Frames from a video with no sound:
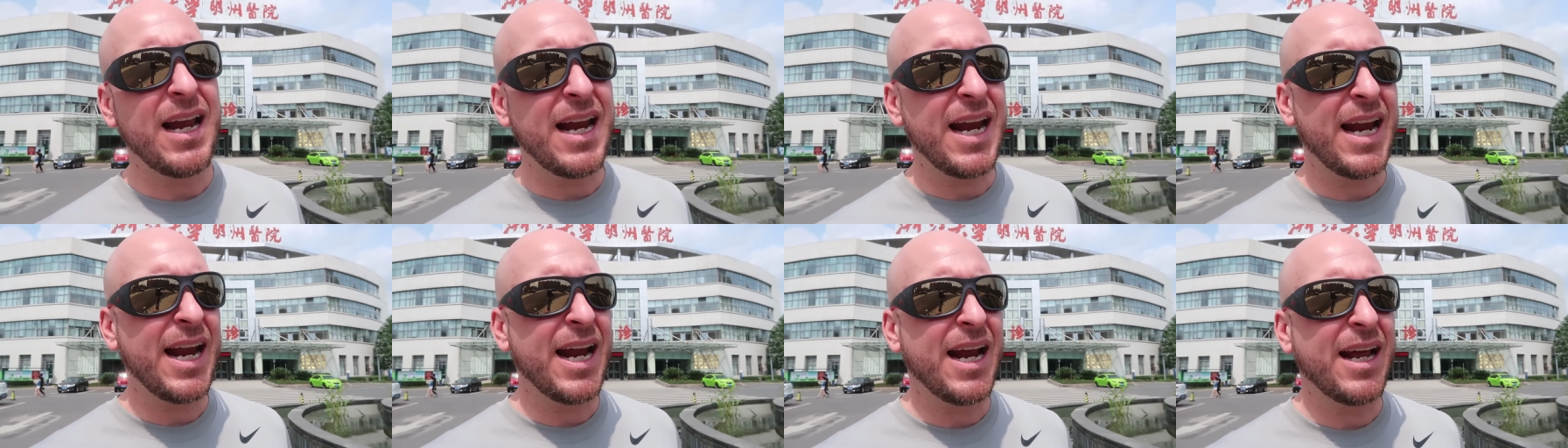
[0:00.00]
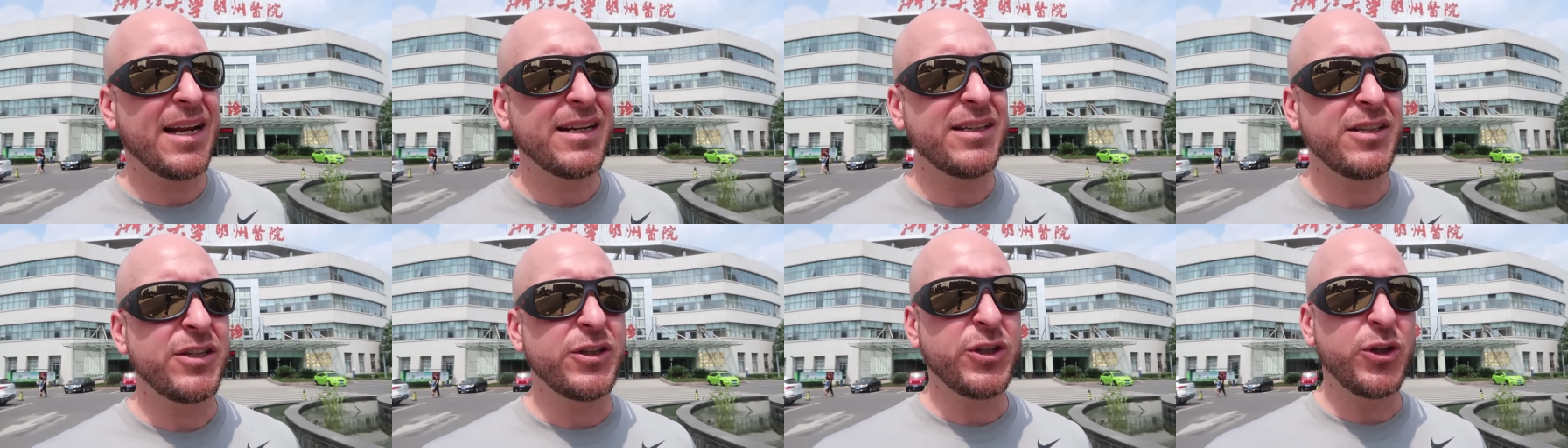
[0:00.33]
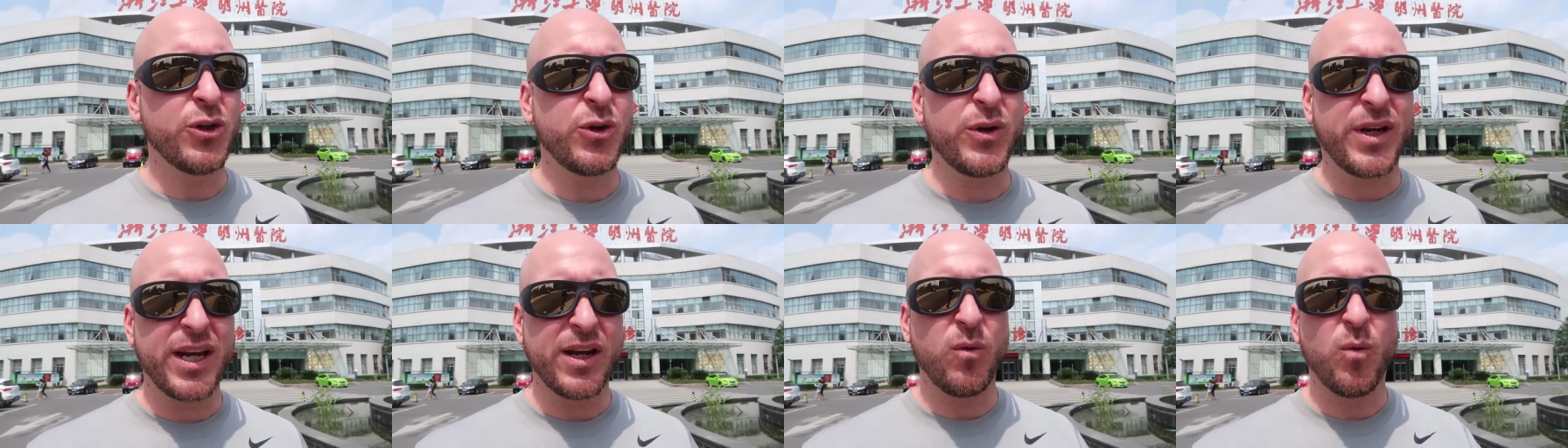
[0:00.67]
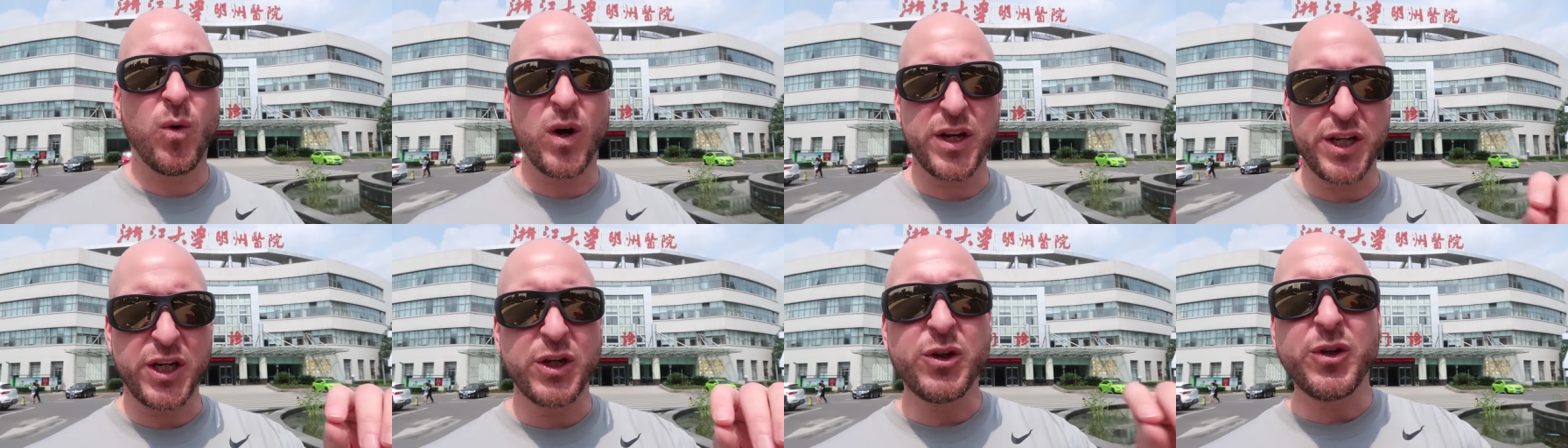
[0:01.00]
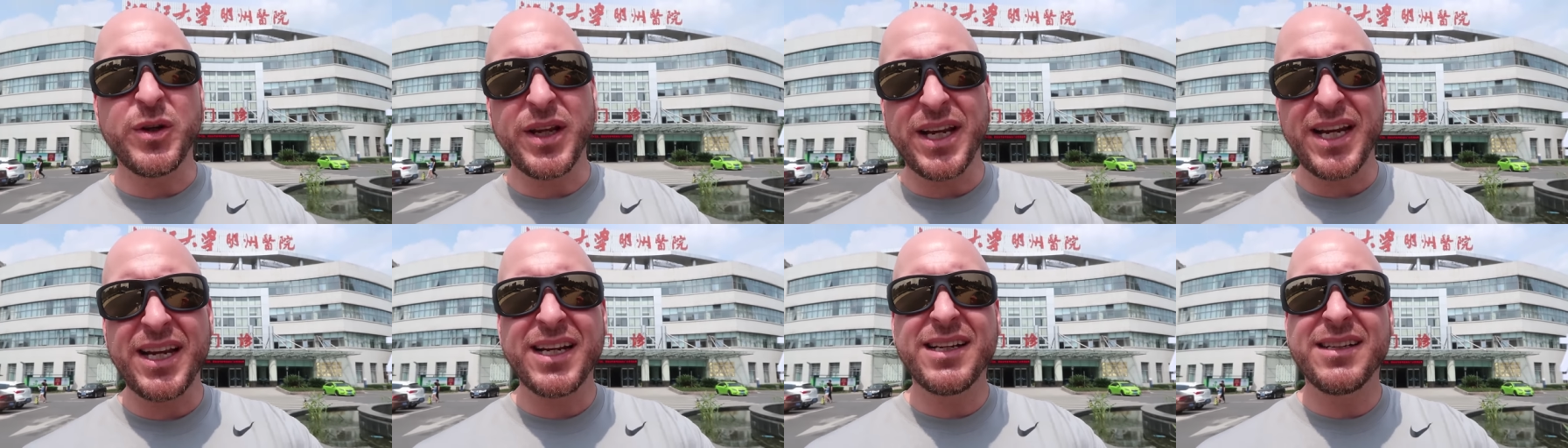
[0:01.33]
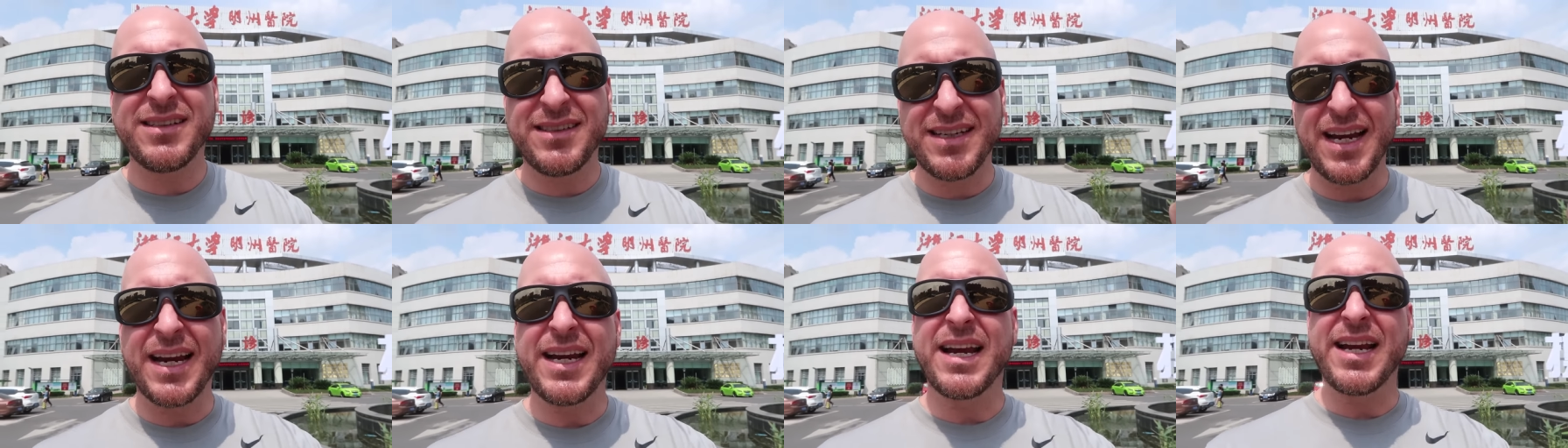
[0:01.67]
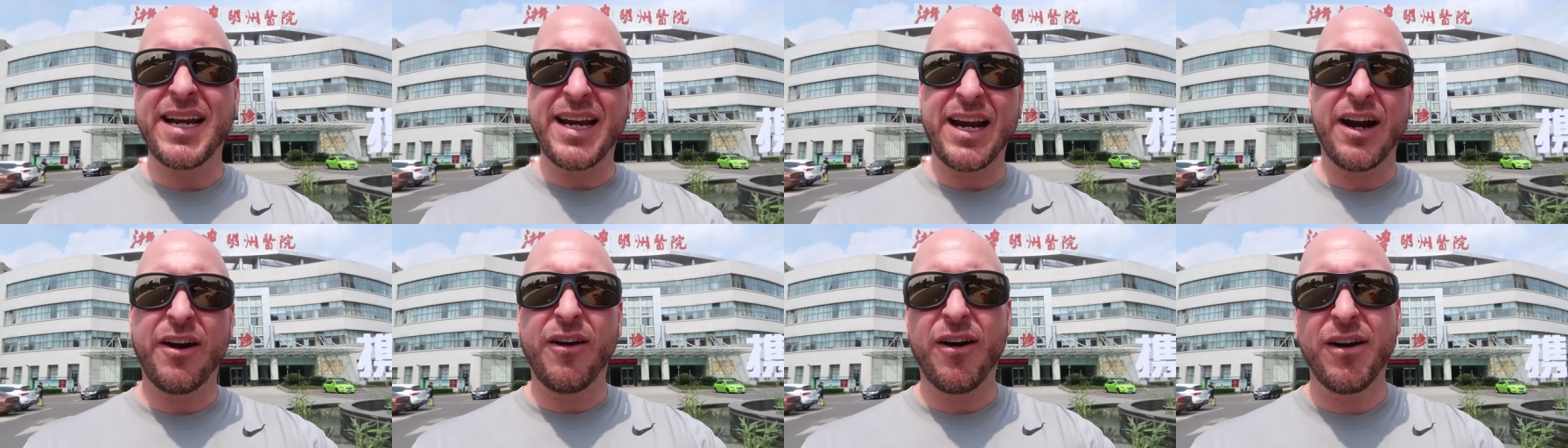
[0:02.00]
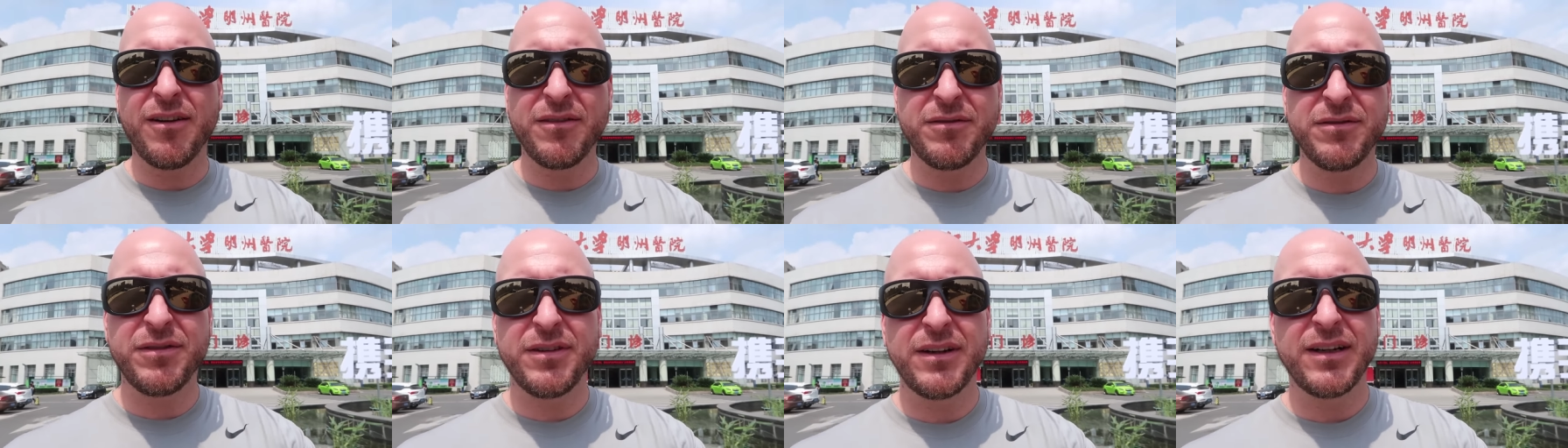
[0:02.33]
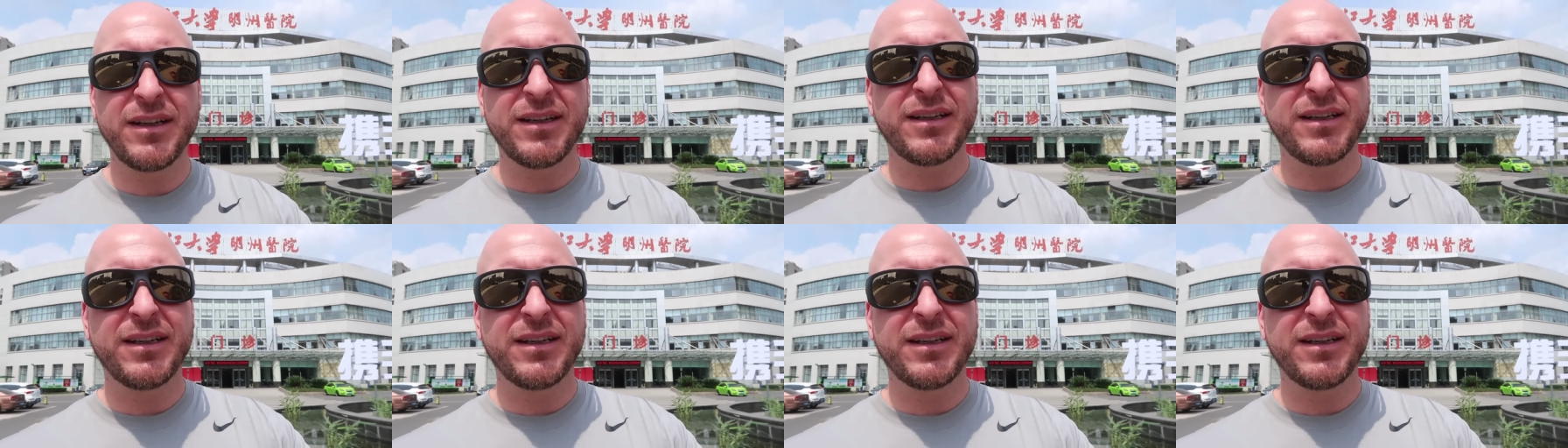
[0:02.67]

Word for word: and you'll get what you need taken care of.